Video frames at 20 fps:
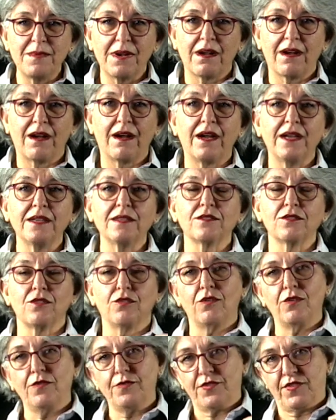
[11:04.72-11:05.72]
kinds
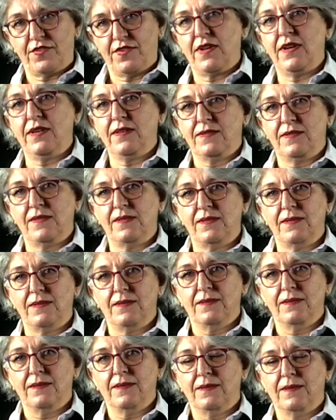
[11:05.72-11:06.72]
of
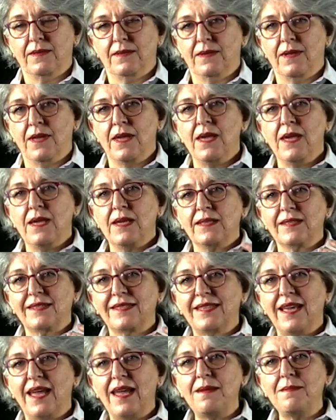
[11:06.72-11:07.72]
sites,
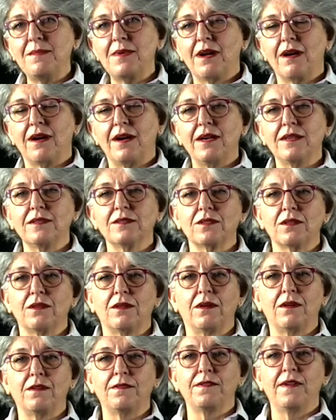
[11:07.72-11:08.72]
same kinds
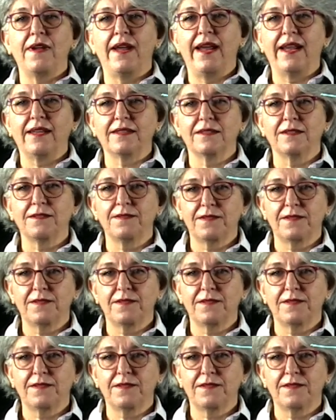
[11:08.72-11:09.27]
of active